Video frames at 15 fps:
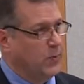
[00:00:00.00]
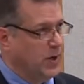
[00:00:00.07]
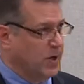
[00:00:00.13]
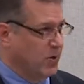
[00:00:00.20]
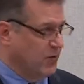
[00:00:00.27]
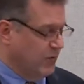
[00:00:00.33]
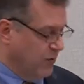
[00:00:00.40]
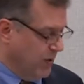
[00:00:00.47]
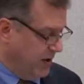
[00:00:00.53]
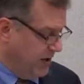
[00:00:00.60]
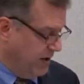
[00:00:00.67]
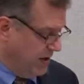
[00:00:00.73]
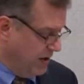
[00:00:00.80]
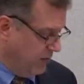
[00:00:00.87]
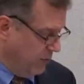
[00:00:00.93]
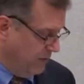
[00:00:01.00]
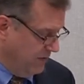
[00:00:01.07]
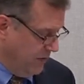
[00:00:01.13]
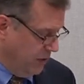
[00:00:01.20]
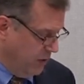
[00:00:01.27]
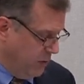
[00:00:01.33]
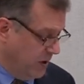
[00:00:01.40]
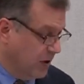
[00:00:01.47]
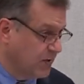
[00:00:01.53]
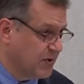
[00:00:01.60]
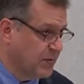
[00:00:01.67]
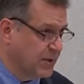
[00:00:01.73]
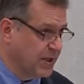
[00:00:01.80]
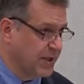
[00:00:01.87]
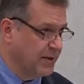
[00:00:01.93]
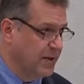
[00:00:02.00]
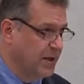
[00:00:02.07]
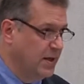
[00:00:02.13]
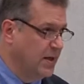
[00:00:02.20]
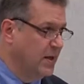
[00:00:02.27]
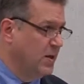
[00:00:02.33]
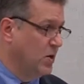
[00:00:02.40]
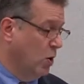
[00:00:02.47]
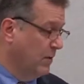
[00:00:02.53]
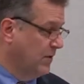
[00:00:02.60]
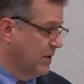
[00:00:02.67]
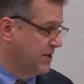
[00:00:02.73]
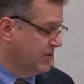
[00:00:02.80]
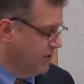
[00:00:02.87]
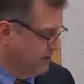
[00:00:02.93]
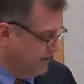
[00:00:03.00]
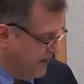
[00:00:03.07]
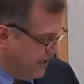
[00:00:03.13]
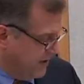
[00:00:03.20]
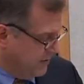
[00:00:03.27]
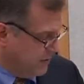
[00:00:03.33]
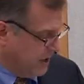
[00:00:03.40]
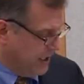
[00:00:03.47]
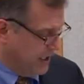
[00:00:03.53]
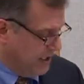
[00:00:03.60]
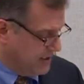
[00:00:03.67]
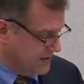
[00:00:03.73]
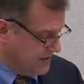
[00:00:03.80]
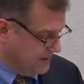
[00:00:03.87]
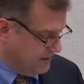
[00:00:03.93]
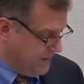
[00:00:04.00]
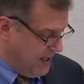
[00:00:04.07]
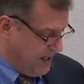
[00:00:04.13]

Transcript: We go through it and review and ultimately hopefully certify the products.